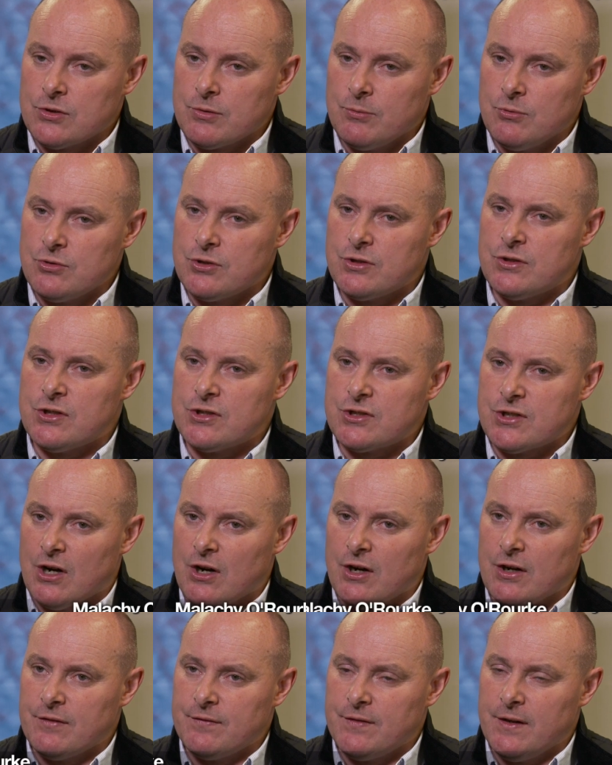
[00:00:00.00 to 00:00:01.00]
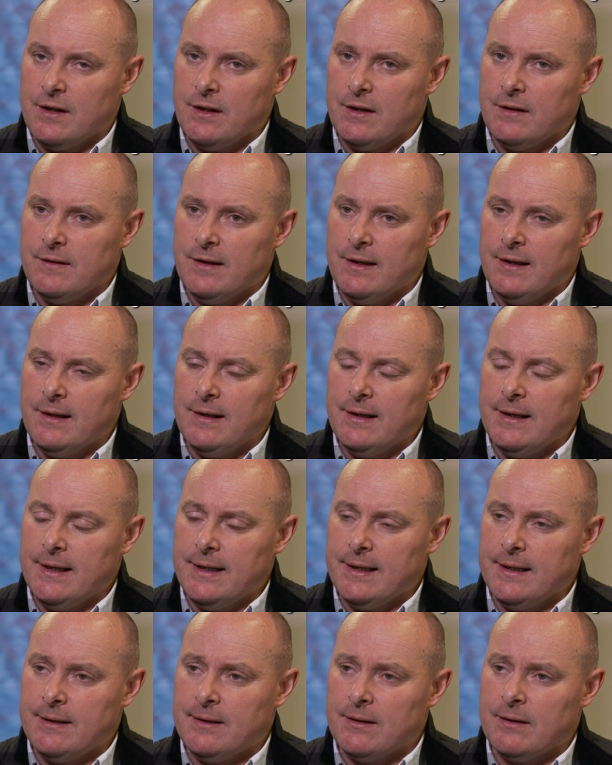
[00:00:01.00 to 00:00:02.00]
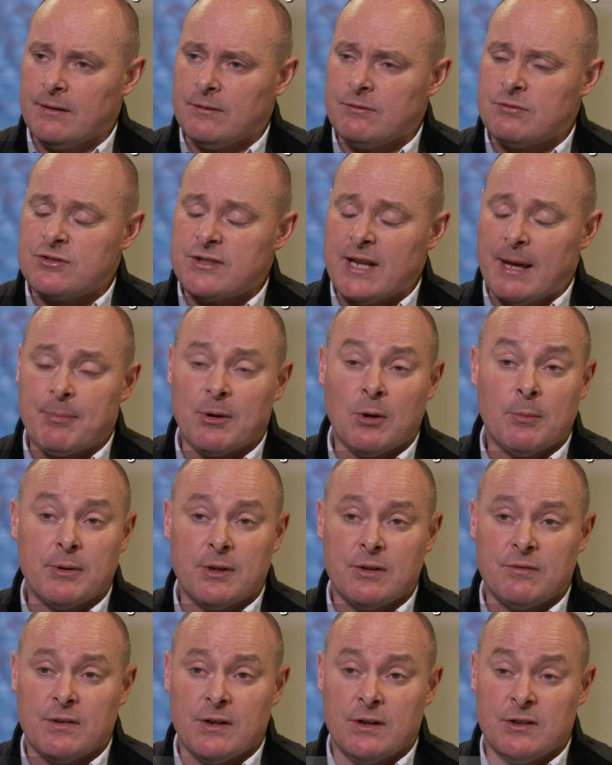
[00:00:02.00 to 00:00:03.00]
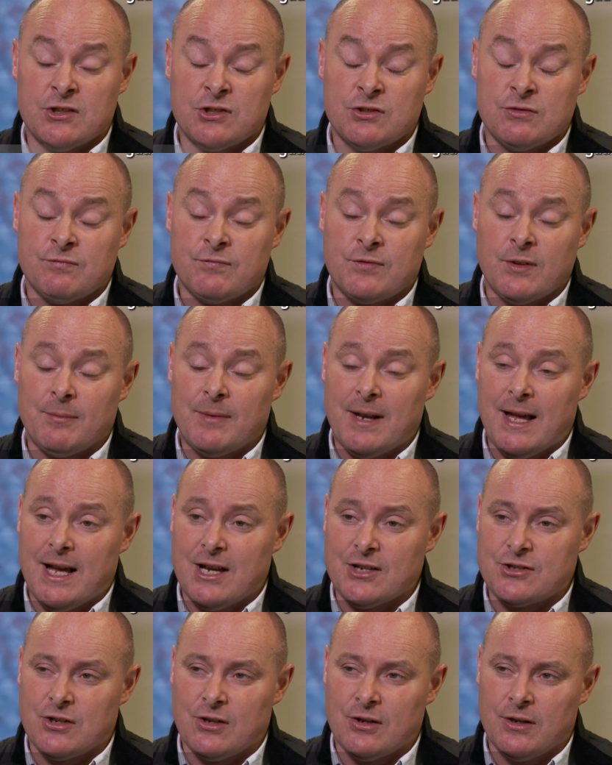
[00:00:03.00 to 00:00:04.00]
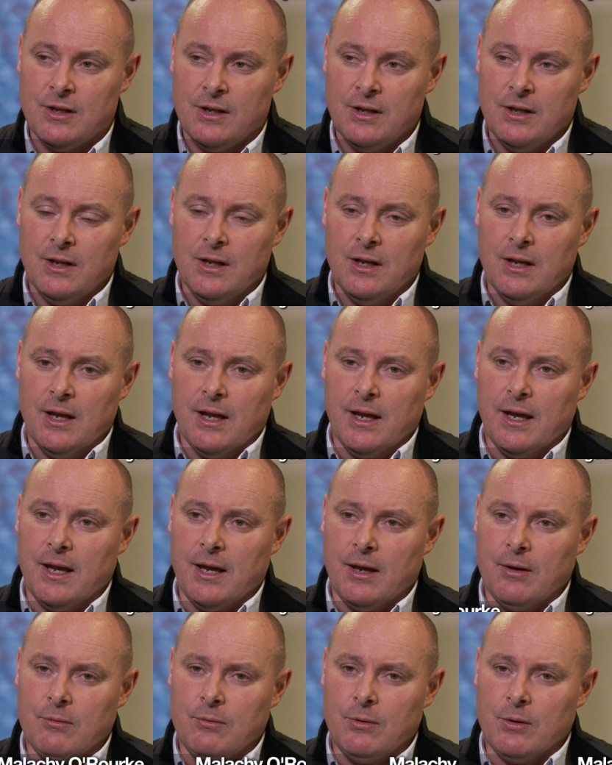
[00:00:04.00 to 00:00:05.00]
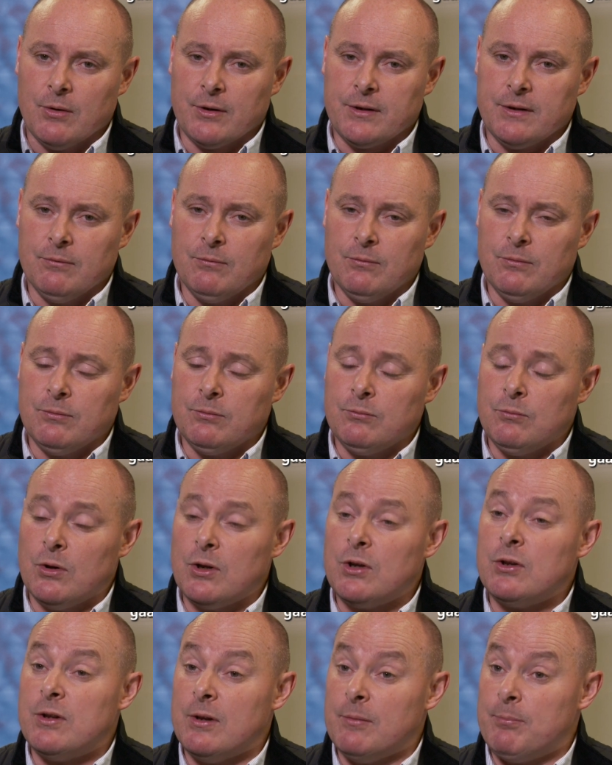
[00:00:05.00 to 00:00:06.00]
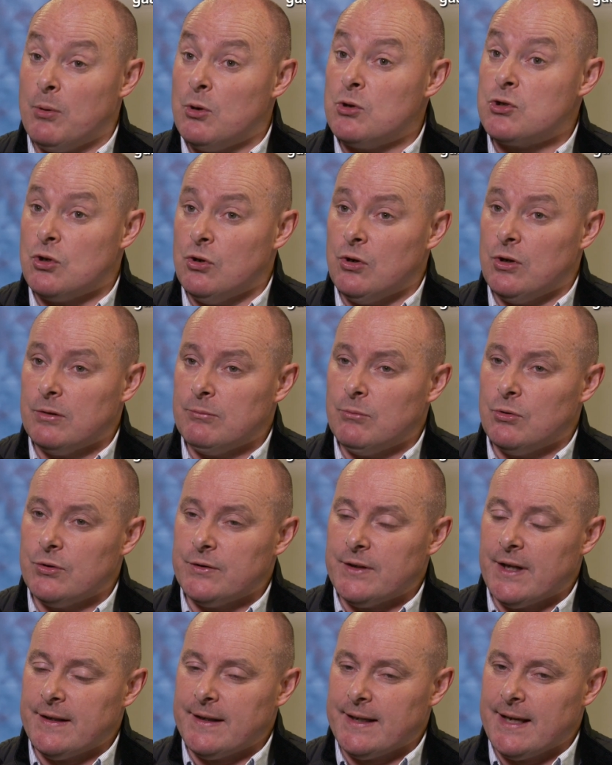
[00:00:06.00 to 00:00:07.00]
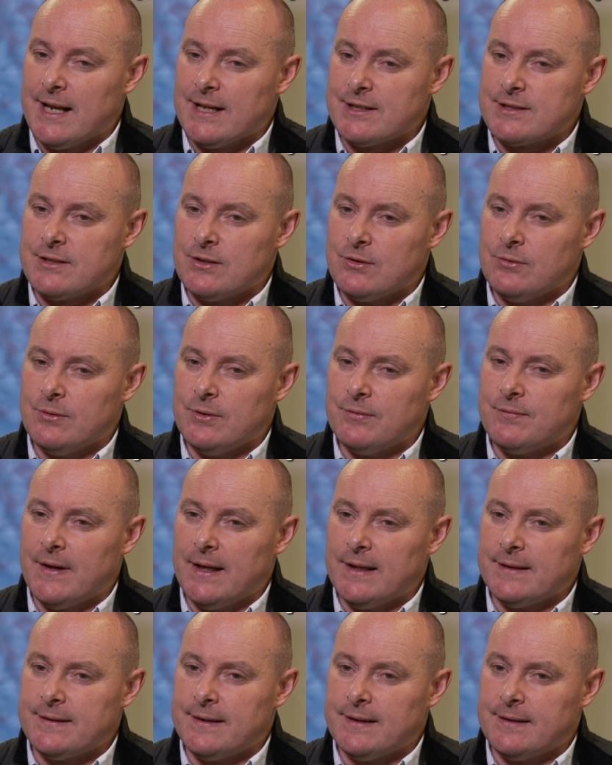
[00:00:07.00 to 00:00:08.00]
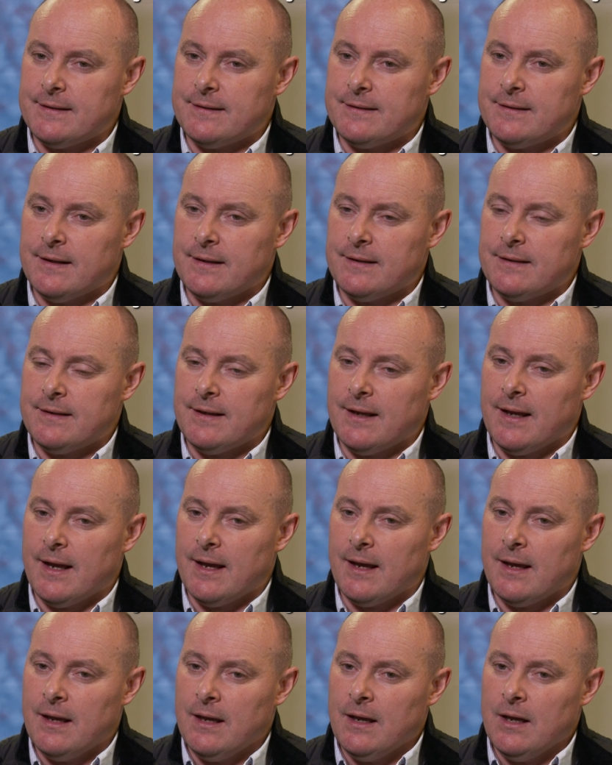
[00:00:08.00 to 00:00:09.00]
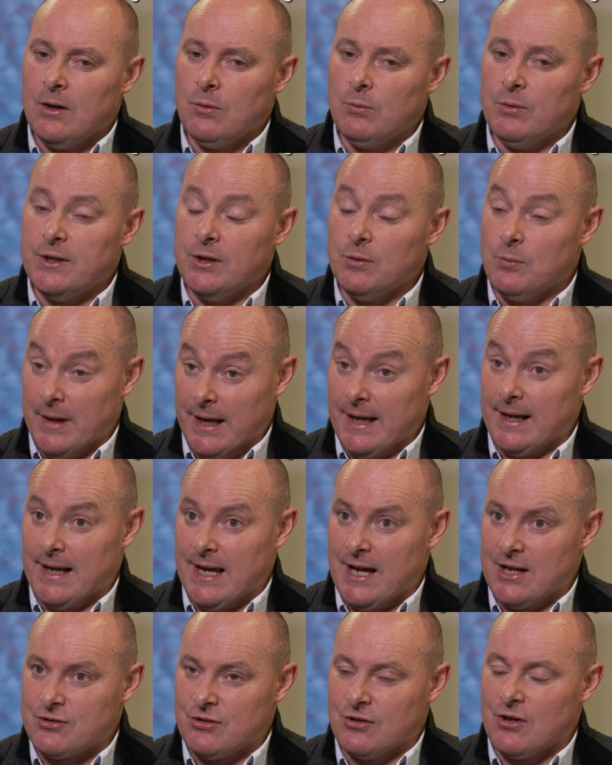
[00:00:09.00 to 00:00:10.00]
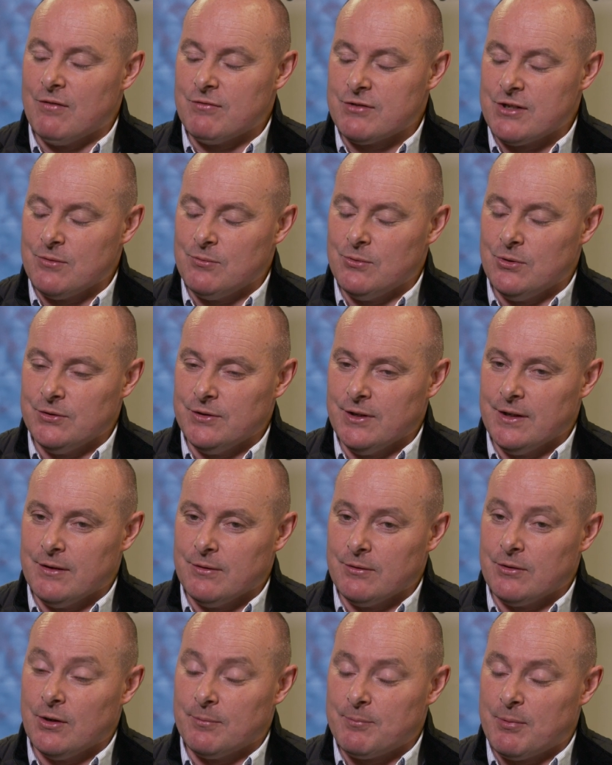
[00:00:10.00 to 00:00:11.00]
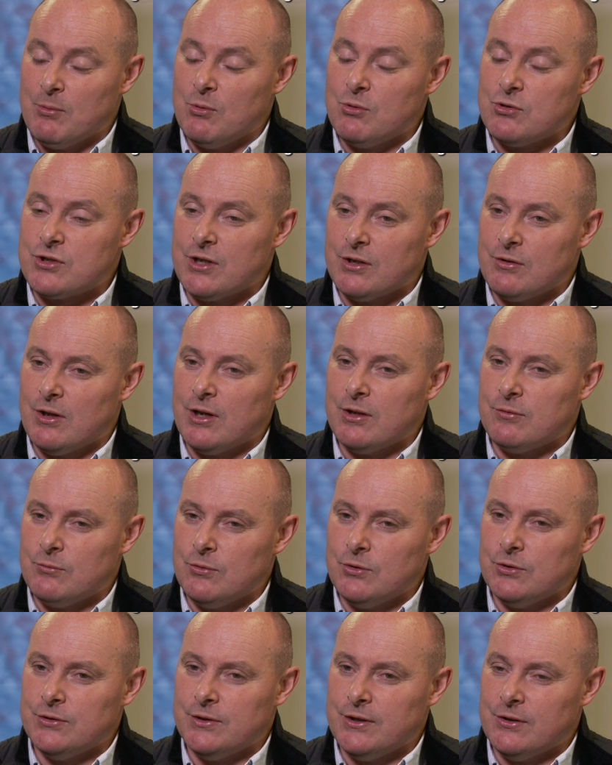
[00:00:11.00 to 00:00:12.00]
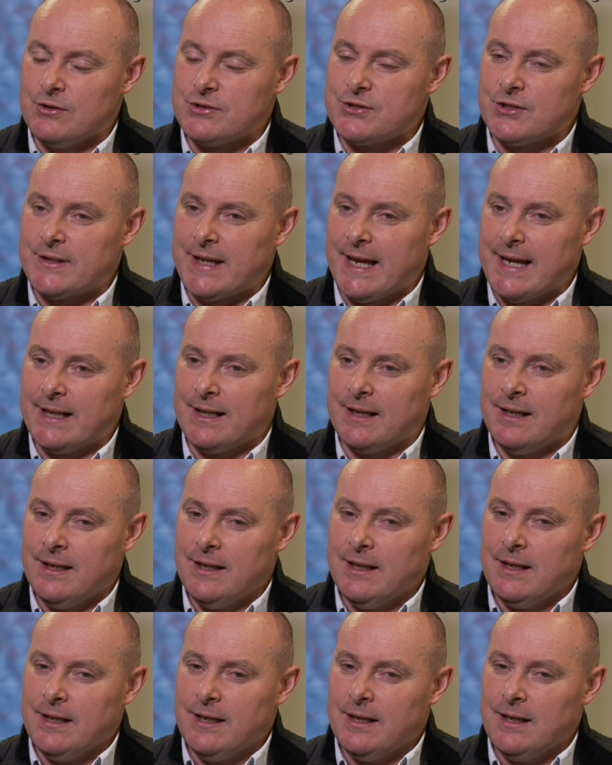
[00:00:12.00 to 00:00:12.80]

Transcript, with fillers: suppose at the start of the, the league, stepping up a division from last year, uh, we were wanted to push on more than anything else. You know, we felt that that uh, we did well last year and obviously won the got promotion and, and won the Ulster title.